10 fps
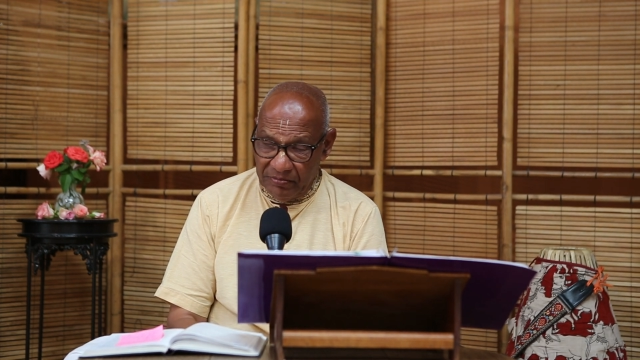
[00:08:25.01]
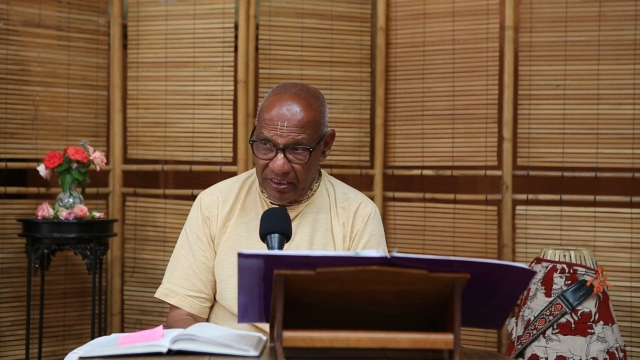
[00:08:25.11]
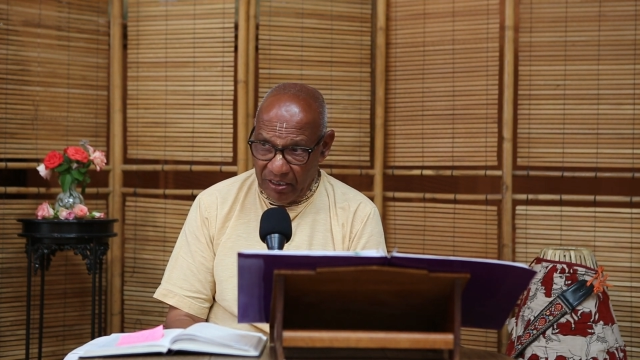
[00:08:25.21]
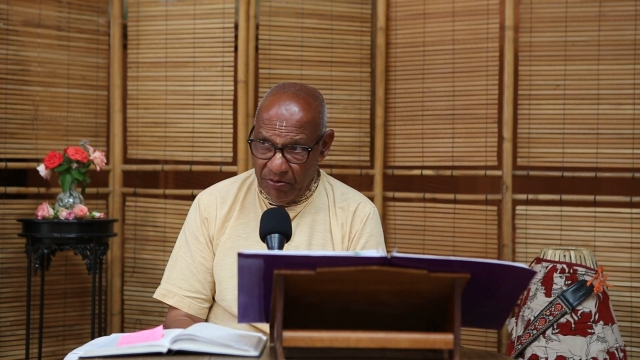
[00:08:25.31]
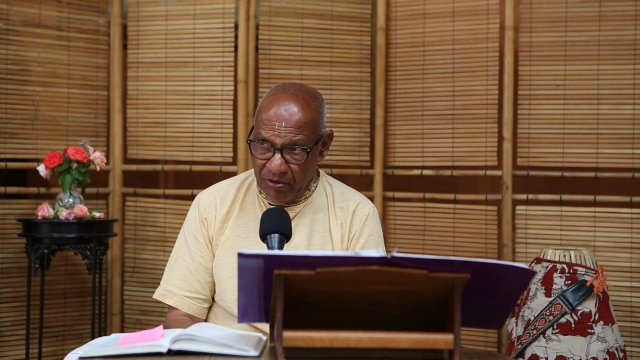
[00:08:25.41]

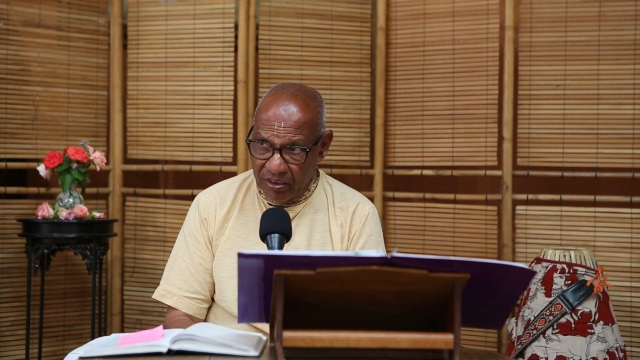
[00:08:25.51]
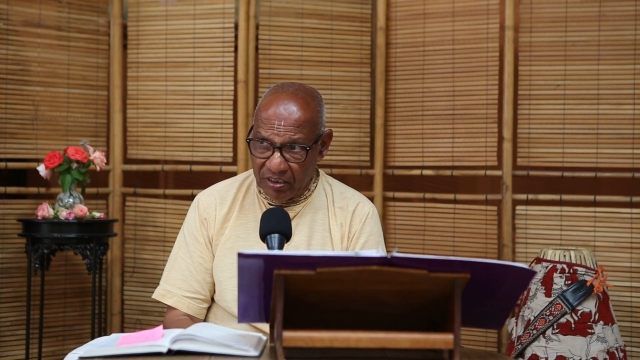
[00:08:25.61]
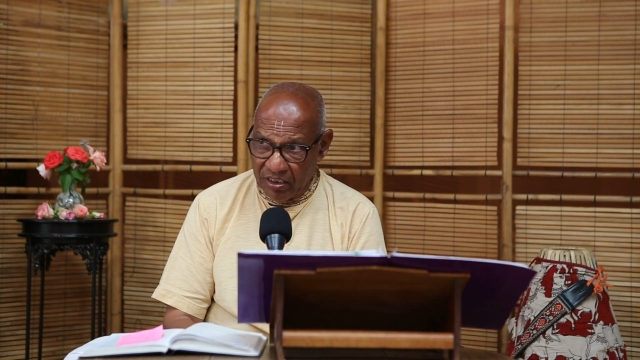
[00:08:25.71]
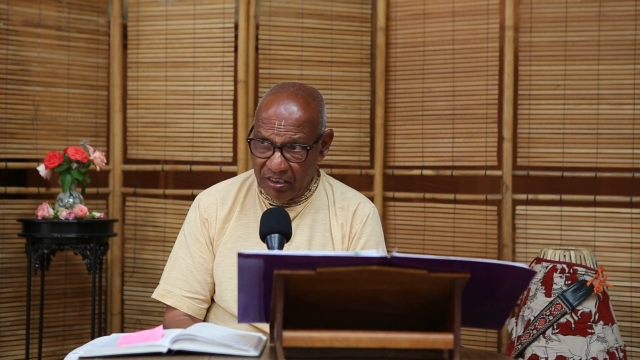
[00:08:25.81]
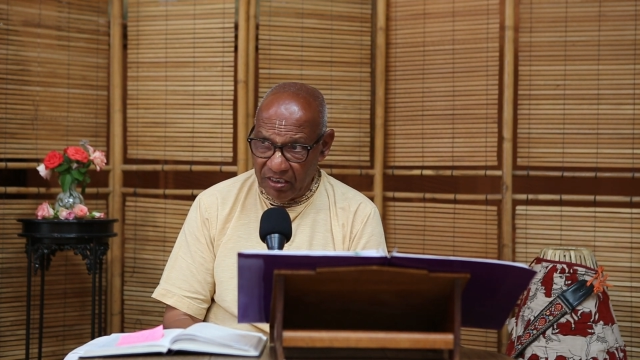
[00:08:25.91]
I
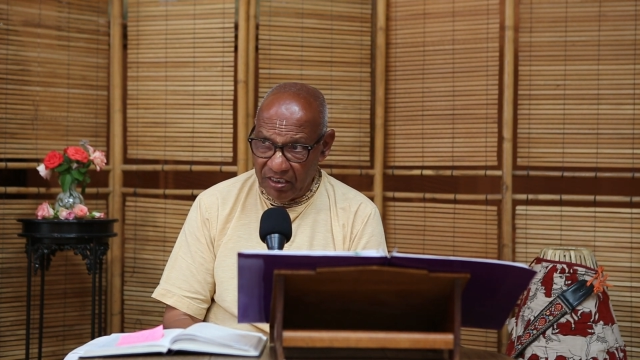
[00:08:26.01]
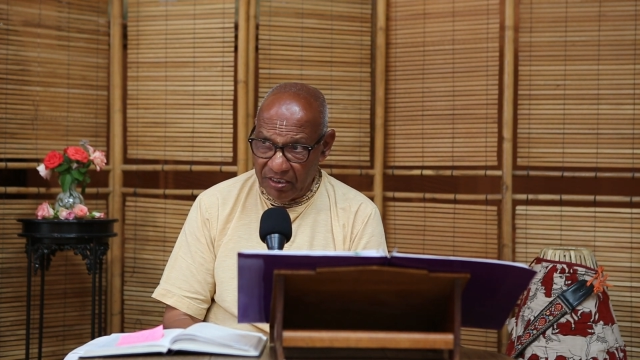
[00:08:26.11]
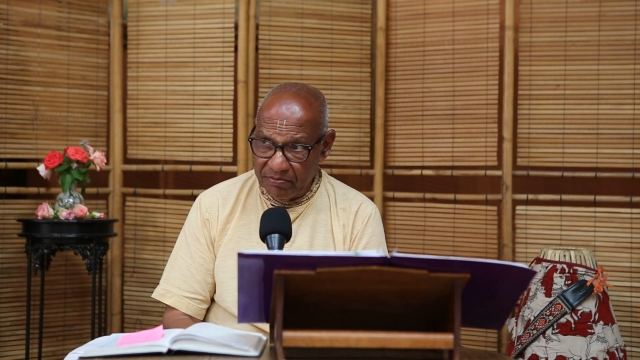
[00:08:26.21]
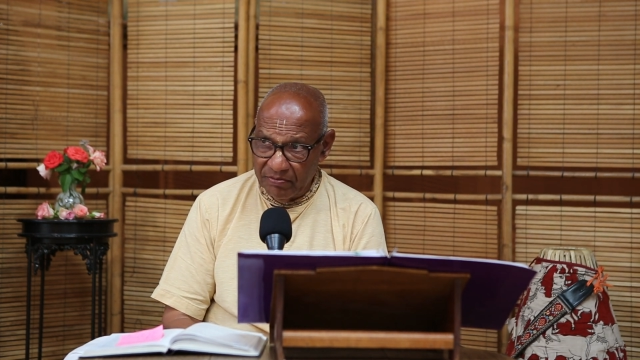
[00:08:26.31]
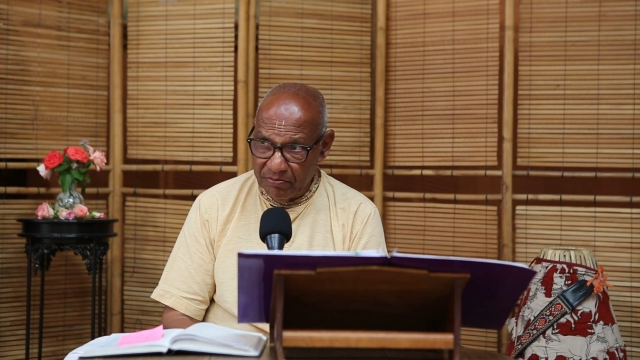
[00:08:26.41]
worked under
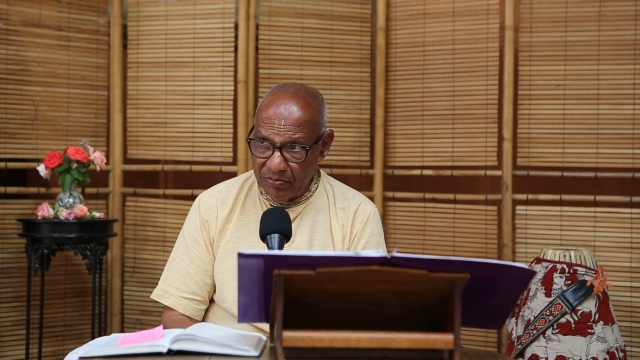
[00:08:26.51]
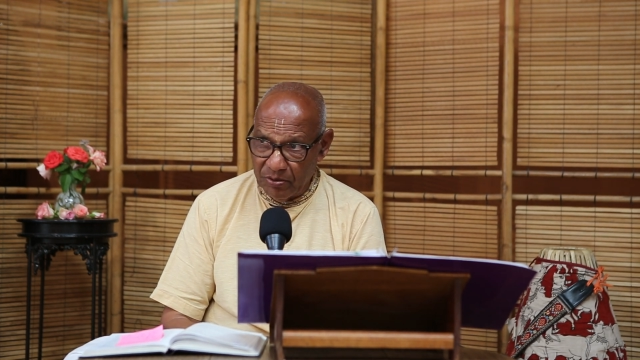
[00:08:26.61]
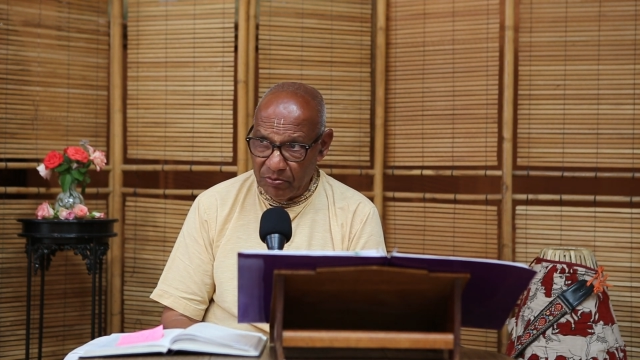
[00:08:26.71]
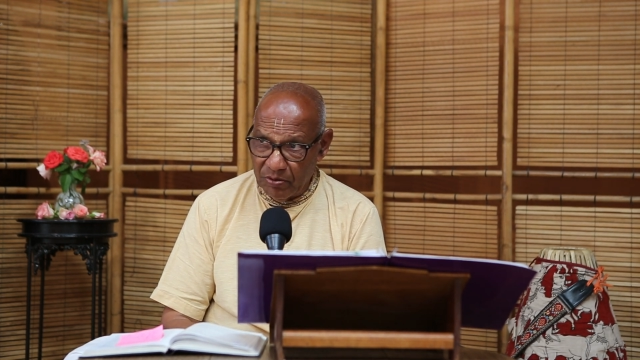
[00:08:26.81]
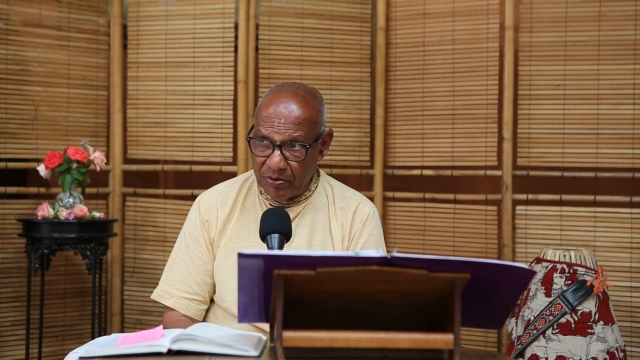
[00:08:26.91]
him,
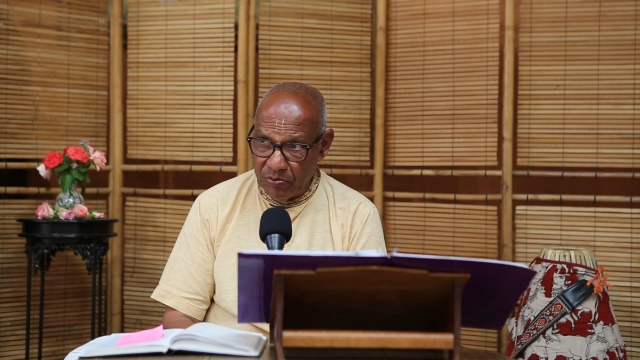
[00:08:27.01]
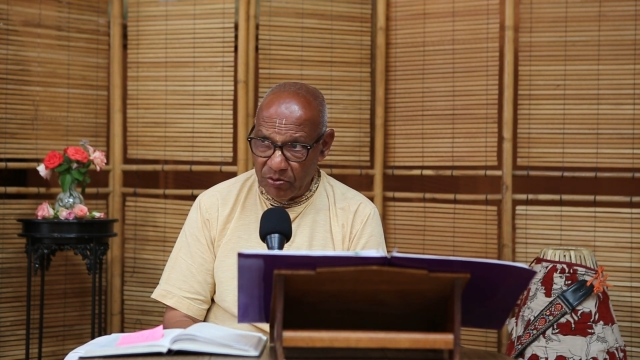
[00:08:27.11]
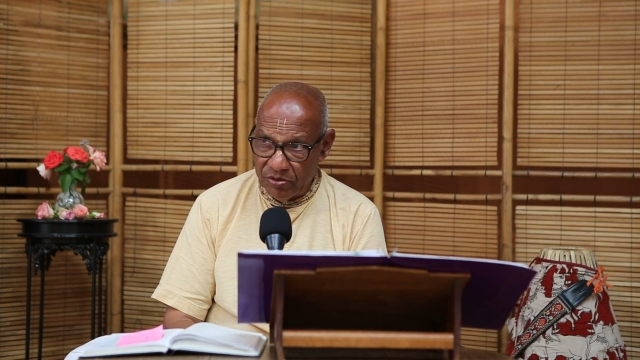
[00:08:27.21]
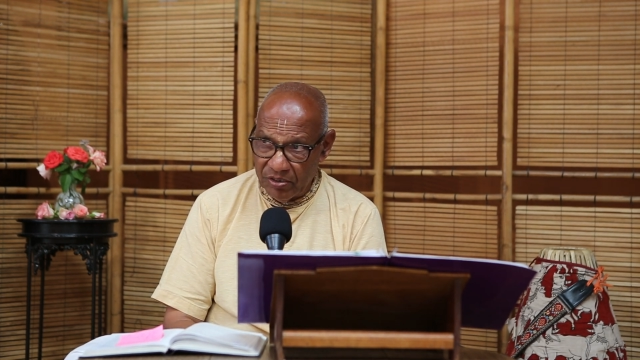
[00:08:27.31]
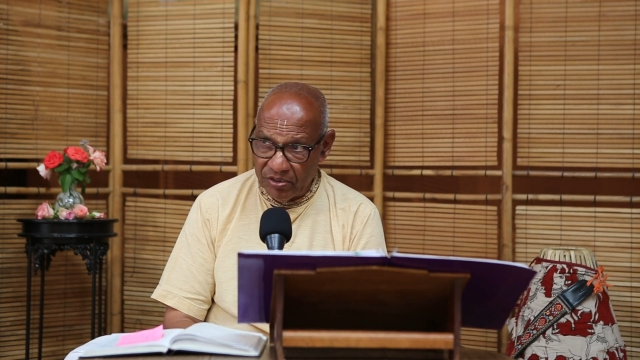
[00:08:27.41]
performed
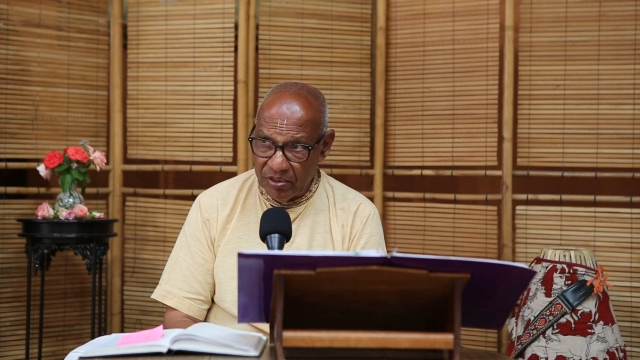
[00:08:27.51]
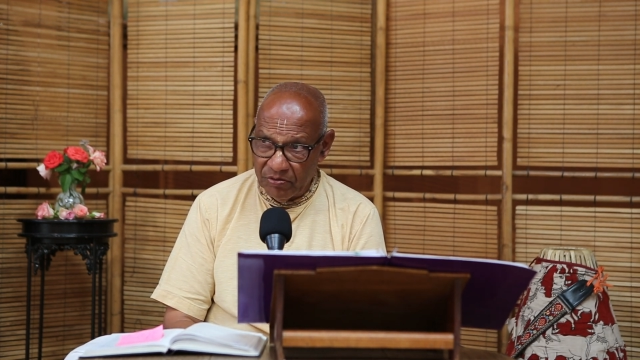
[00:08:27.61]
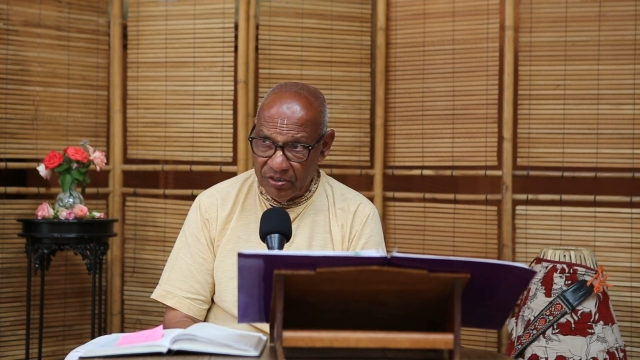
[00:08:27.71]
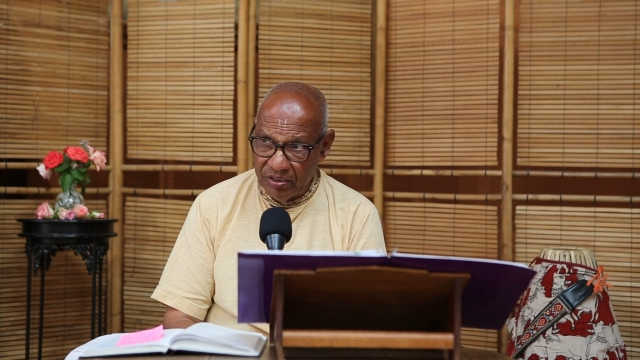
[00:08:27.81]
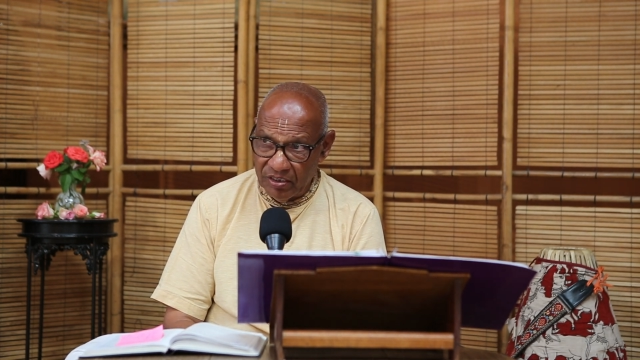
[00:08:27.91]
devotional
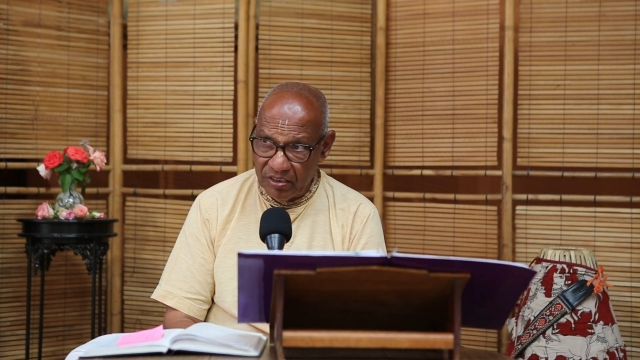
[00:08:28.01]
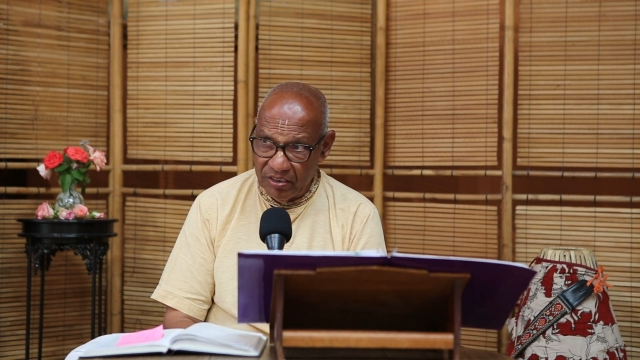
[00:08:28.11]
service under